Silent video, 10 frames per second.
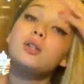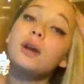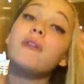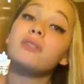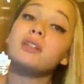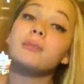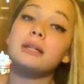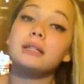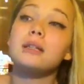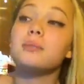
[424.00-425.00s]
I do have some
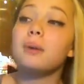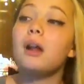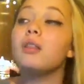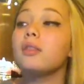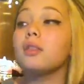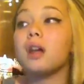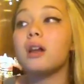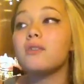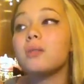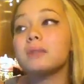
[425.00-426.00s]
ideas, but a
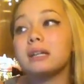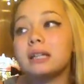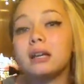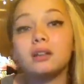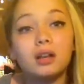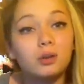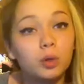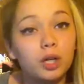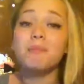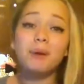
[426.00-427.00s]
lot of them, like, take a lot of work.